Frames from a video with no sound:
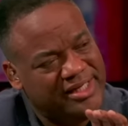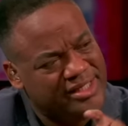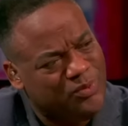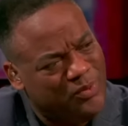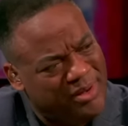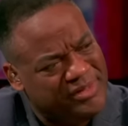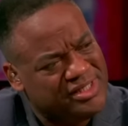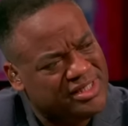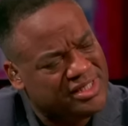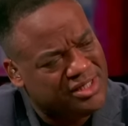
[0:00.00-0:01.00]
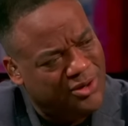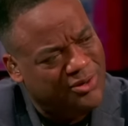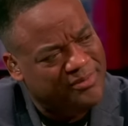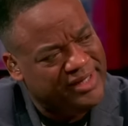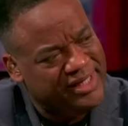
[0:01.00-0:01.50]
This woman just
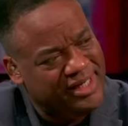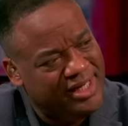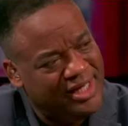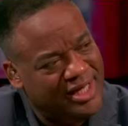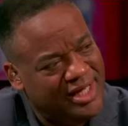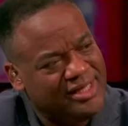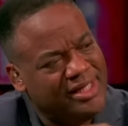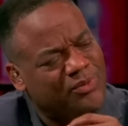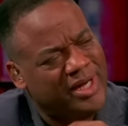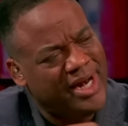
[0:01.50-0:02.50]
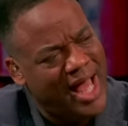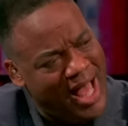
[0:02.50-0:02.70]
told me that what